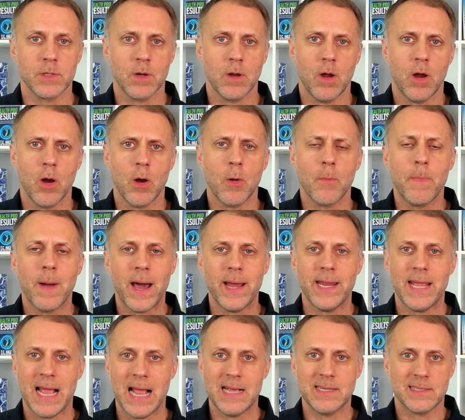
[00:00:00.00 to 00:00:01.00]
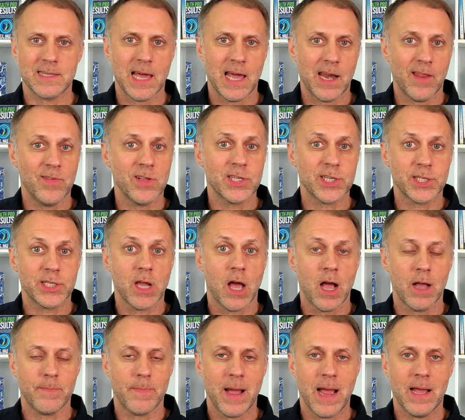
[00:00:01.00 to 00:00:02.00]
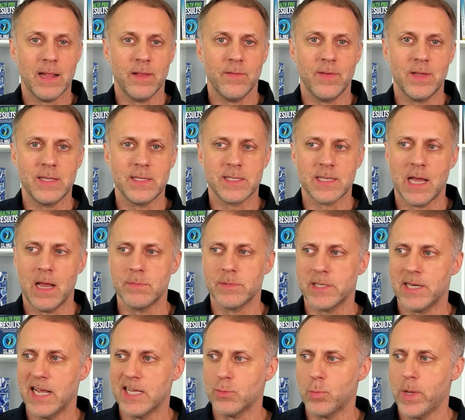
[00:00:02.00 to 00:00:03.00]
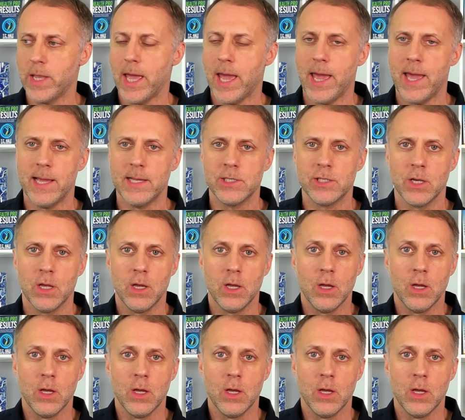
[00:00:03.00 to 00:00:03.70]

Our, our body has kind of this stockpile of enzymes, and as we age,